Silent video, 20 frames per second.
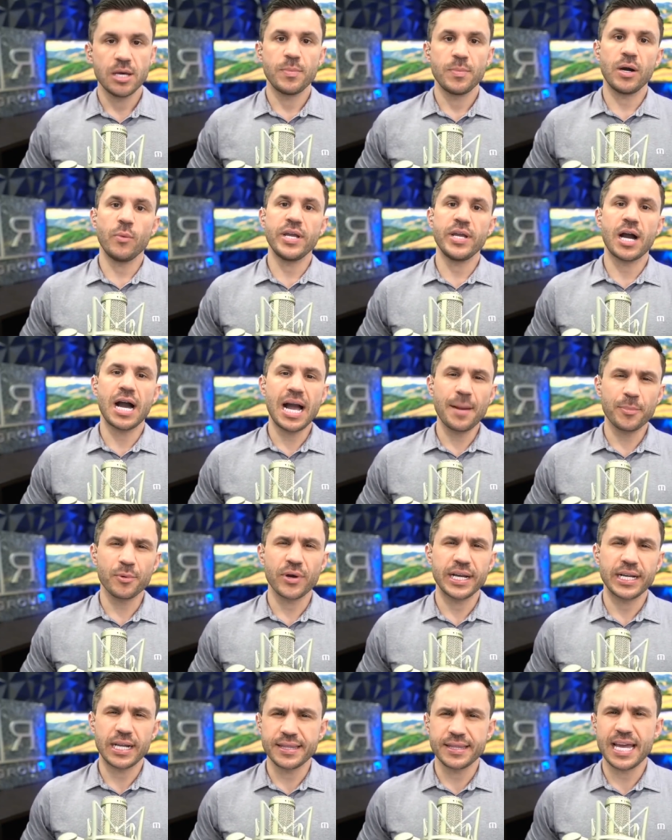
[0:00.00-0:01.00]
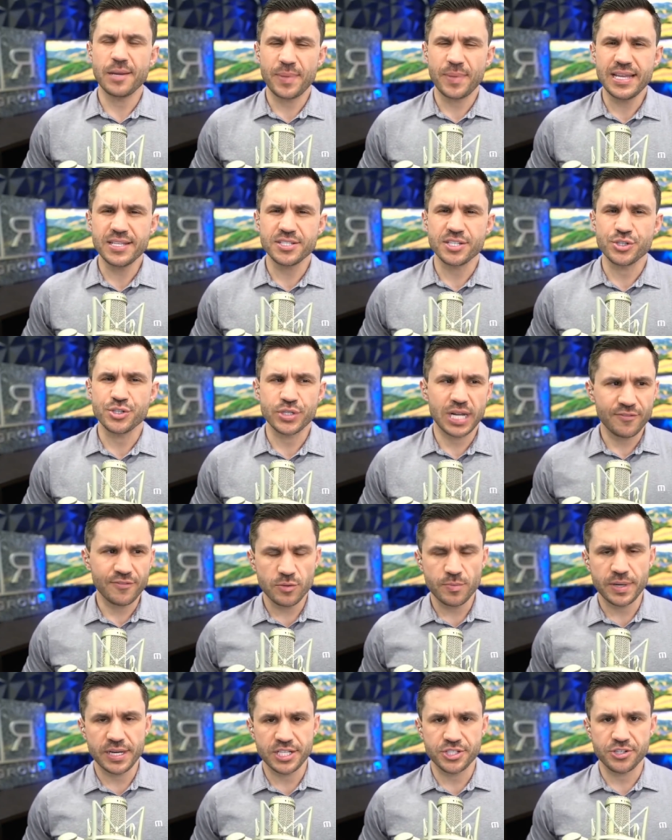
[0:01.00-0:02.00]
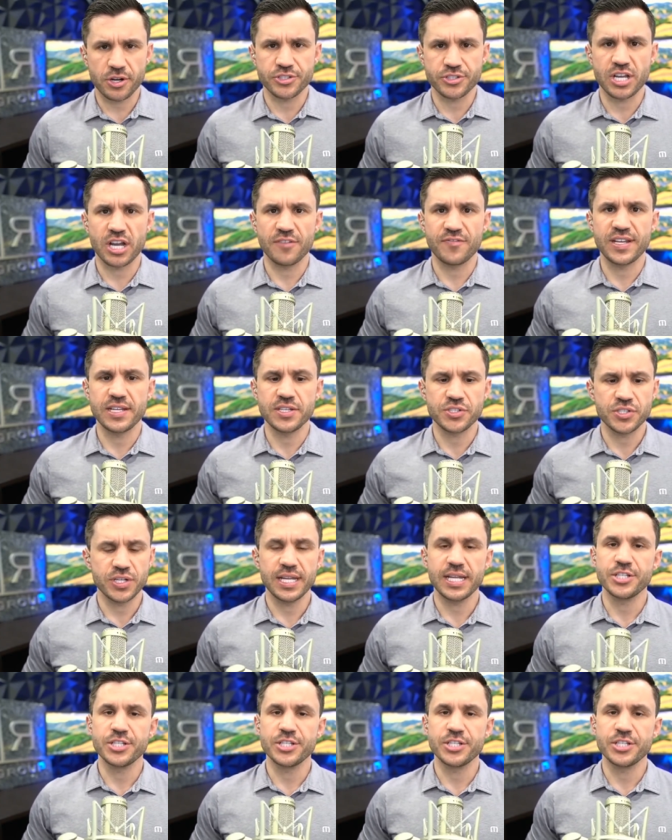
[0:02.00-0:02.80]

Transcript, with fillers: But we operate on that basis, that everybody starts off innocent.